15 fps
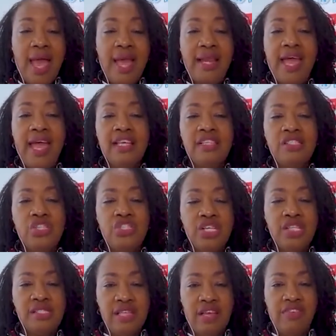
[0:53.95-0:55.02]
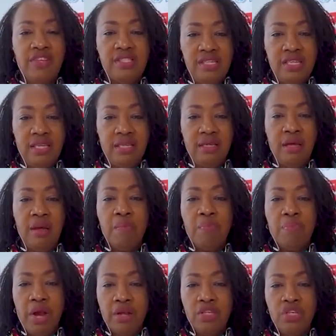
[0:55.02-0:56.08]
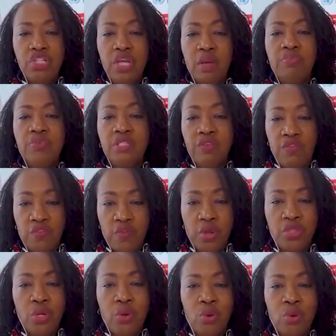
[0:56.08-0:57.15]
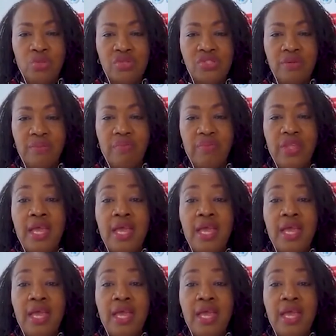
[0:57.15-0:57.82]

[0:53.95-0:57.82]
and SDG 17, Partnerships for the Goals.